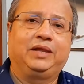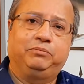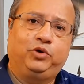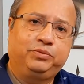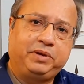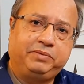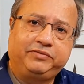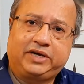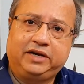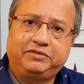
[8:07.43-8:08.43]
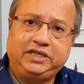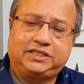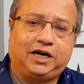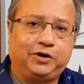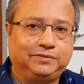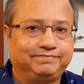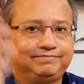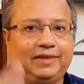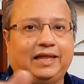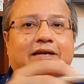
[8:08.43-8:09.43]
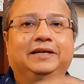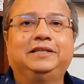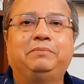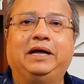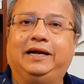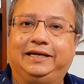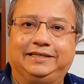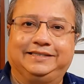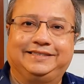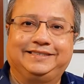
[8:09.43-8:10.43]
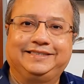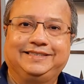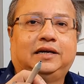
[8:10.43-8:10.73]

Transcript: the more people we can reach out, the better it is.